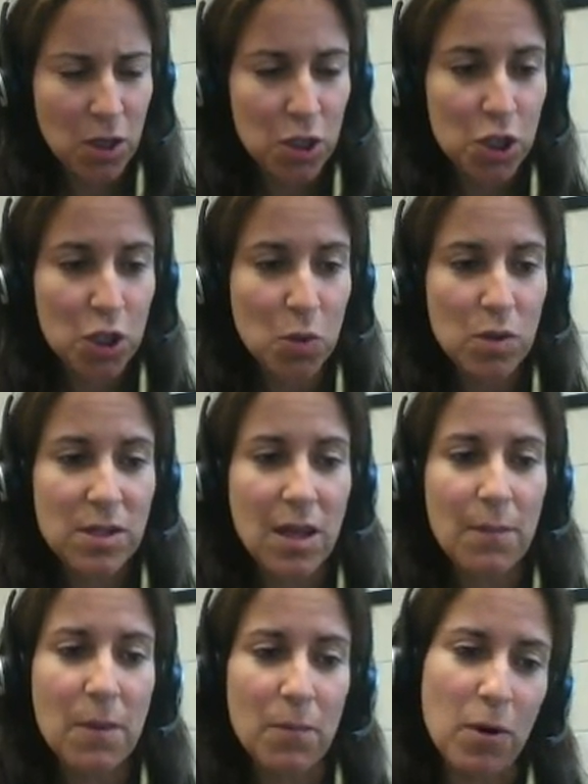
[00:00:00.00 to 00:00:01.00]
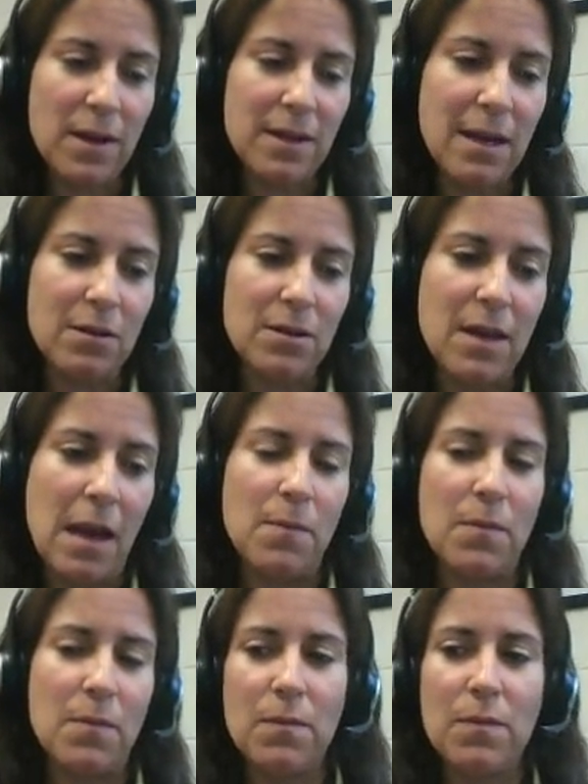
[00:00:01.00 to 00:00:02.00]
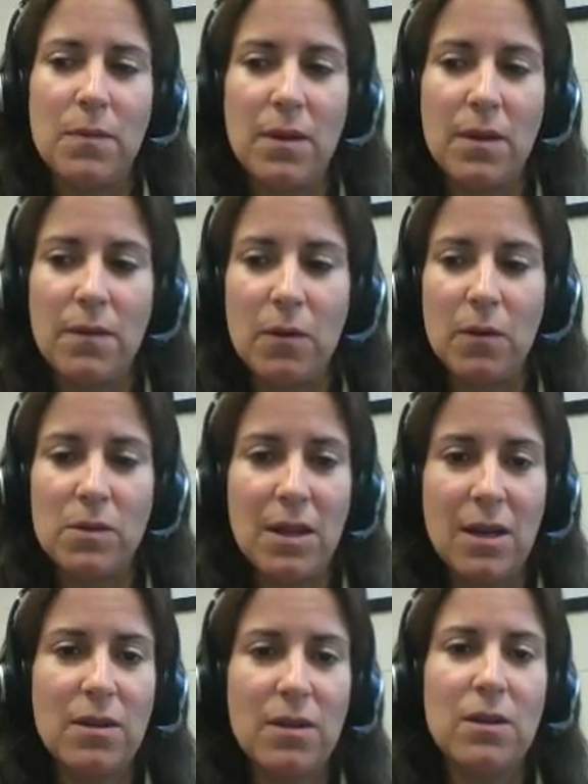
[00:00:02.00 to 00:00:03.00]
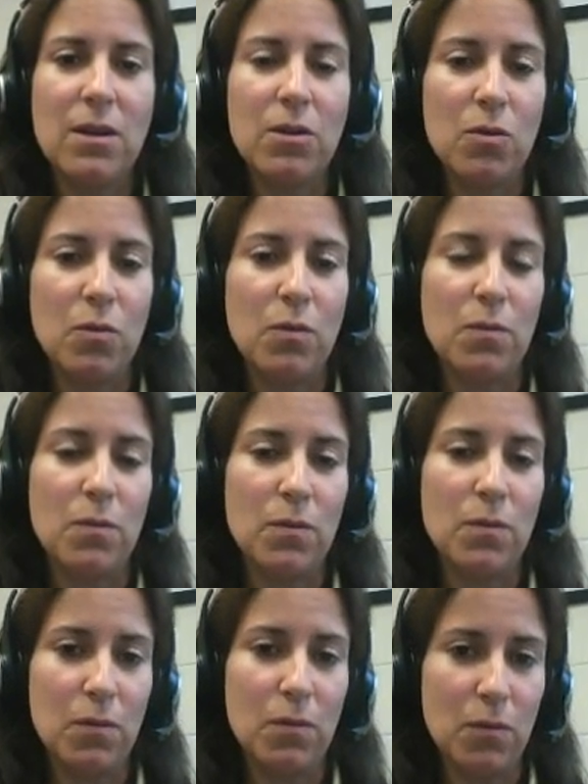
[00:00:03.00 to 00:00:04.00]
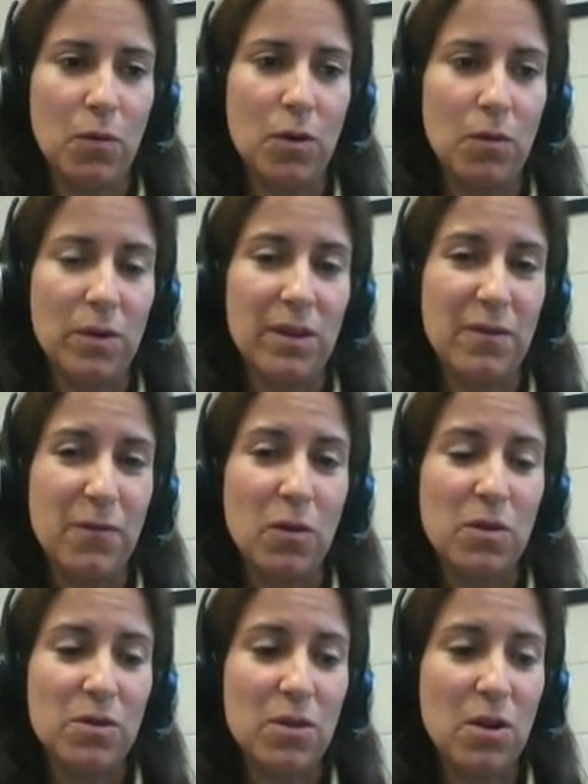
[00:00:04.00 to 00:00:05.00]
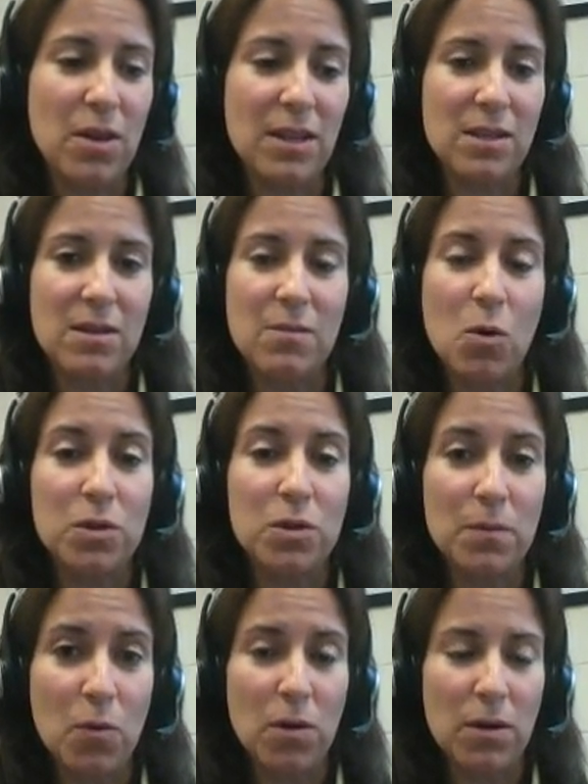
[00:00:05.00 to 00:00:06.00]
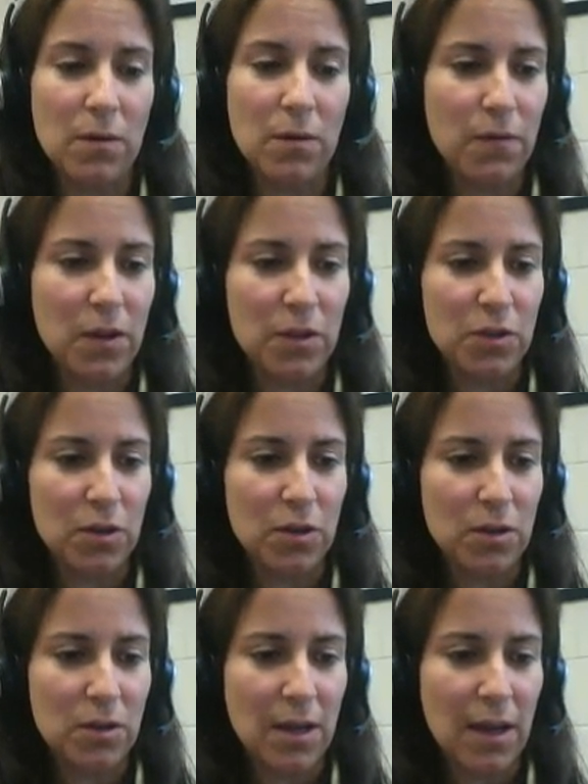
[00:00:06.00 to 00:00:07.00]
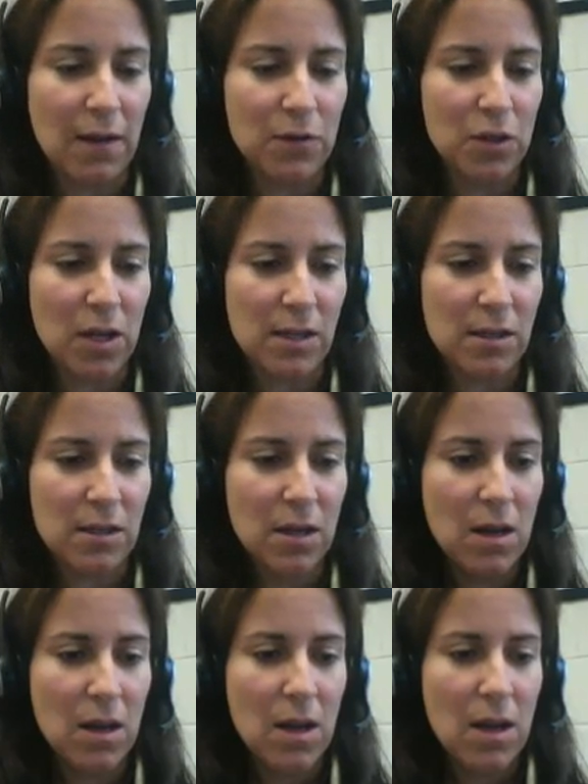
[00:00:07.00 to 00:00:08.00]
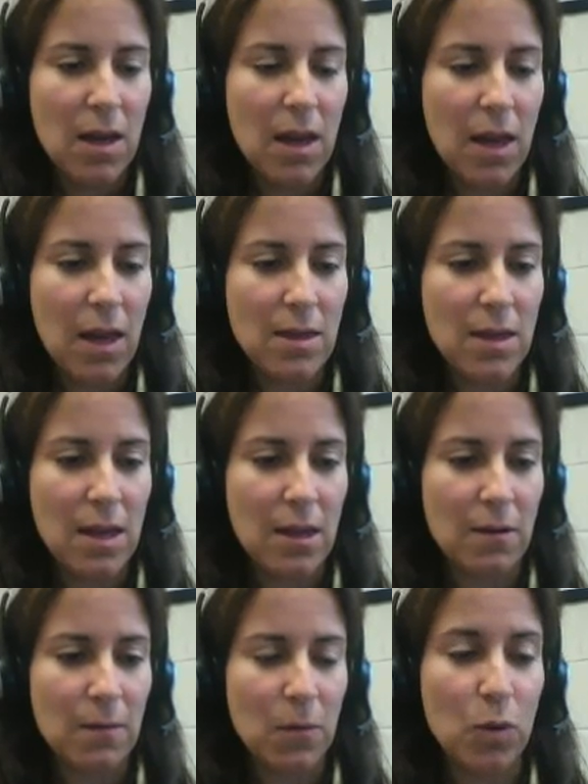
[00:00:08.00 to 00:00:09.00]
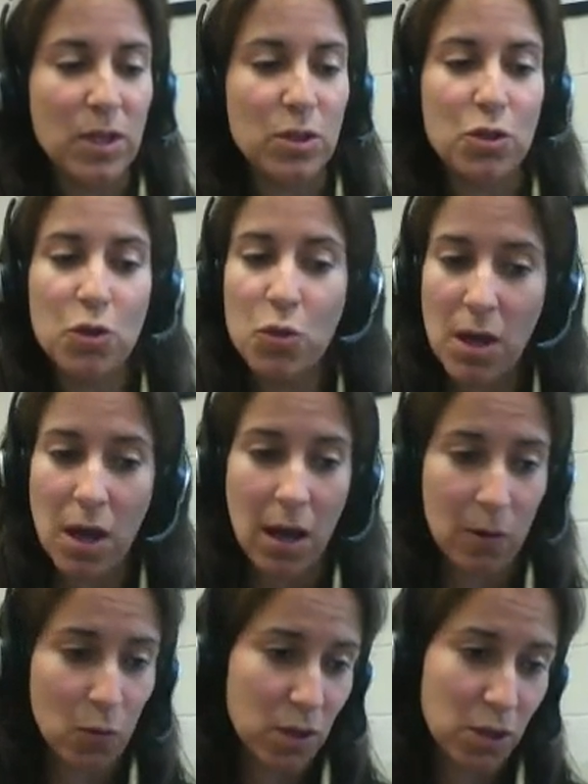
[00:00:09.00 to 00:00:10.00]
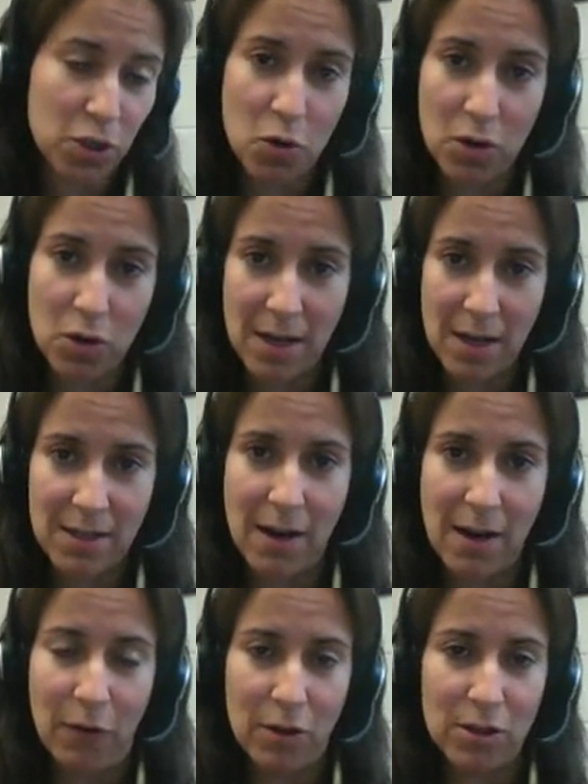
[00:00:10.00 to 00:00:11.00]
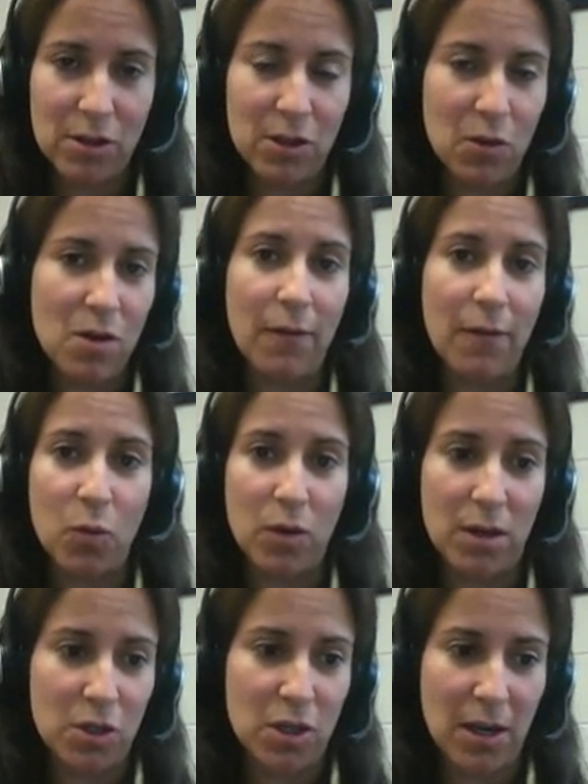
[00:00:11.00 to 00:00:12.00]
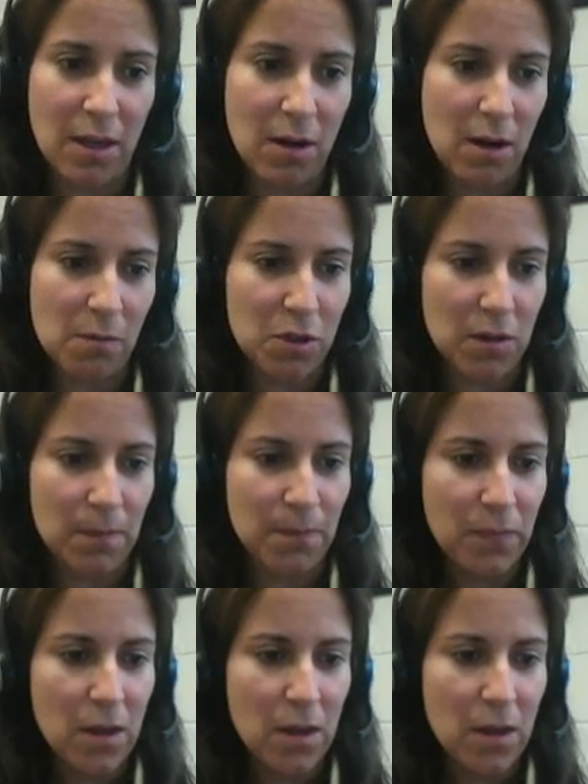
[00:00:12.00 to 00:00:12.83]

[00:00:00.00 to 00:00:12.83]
show assignment breakdown type. If there was anything that you were to really focus on, that's the most important feature to have checked. And then we do not want to show class average. You never want to check that option.